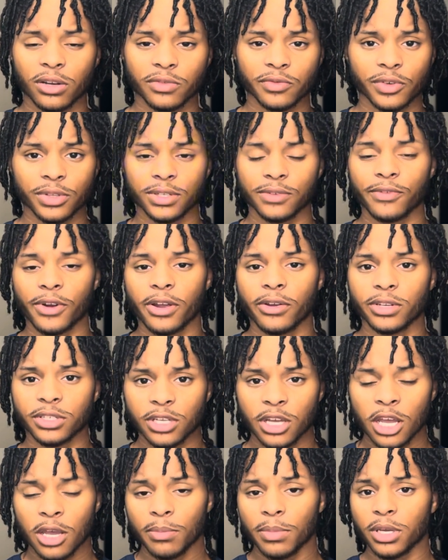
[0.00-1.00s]
for this fragrance
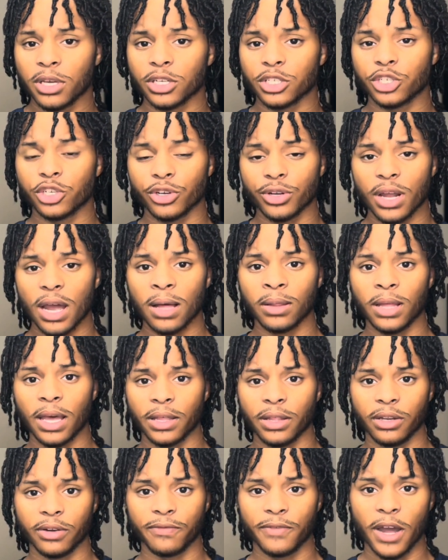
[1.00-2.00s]
because you're not
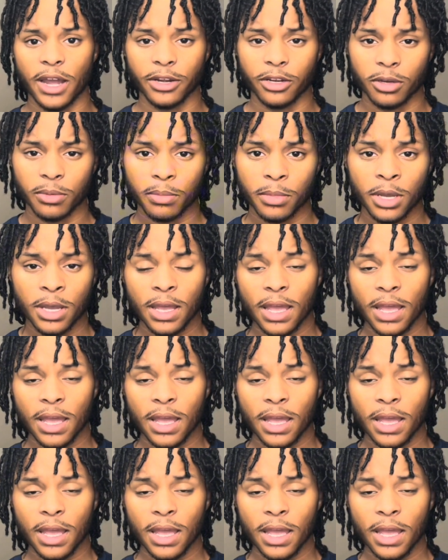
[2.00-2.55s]
likely to find them.